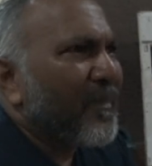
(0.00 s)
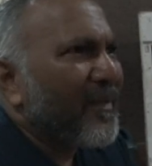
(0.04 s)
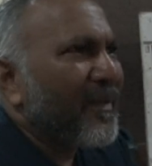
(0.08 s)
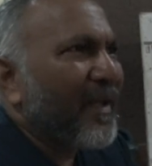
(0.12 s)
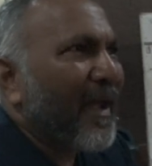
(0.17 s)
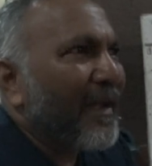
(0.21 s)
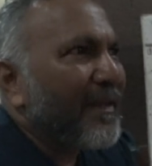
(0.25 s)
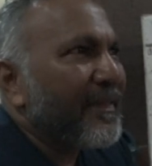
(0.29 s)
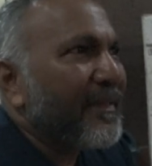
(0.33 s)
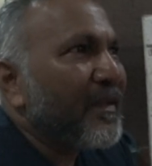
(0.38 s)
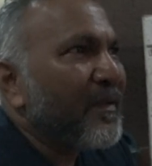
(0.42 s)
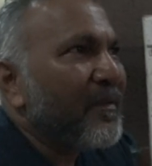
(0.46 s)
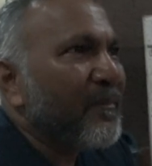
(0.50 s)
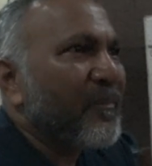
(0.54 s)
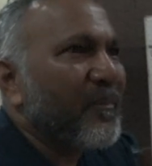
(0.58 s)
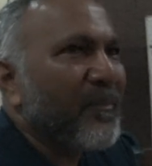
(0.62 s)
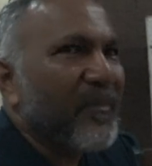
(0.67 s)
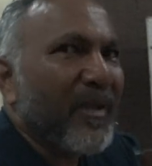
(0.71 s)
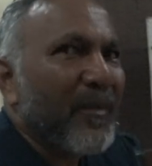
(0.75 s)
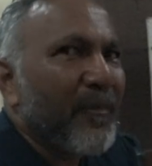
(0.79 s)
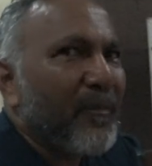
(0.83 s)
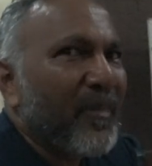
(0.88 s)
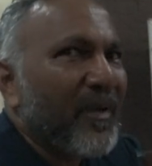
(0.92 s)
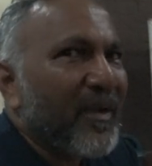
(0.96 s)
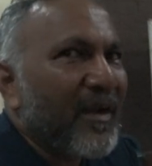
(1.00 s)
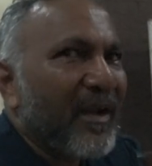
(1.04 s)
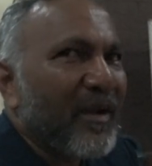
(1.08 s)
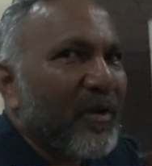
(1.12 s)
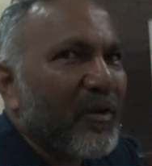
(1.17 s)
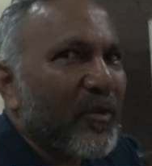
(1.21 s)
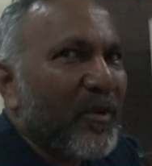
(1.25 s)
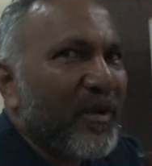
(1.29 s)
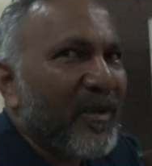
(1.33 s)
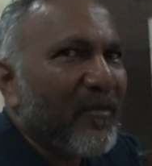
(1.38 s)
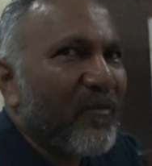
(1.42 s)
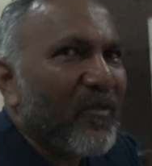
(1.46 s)
I think people are
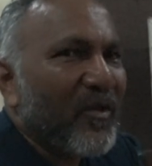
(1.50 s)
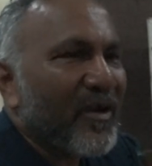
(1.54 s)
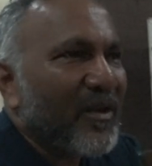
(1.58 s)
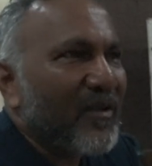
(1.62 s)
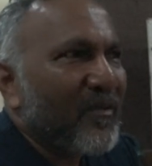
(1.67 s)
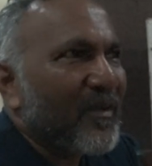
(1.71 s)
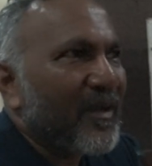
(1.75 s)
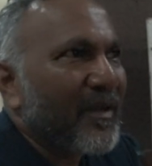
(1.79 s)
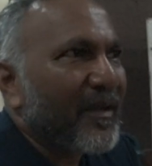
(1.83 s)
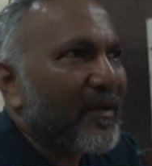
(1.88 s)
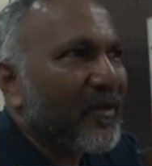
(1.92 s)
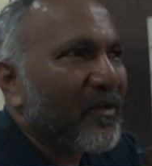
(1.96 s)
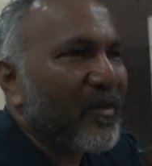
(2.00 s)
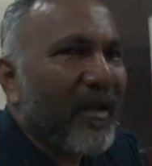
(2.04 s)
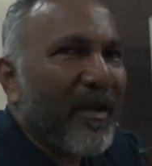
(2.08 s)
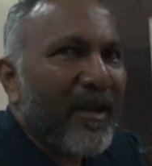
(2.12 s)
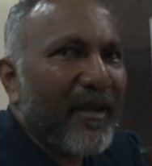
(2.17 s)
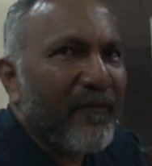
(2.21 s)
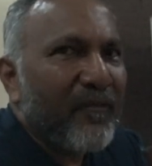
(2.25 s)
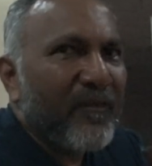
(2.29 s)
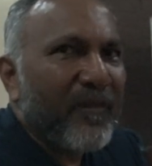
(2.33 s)
doing whatever, like, you know...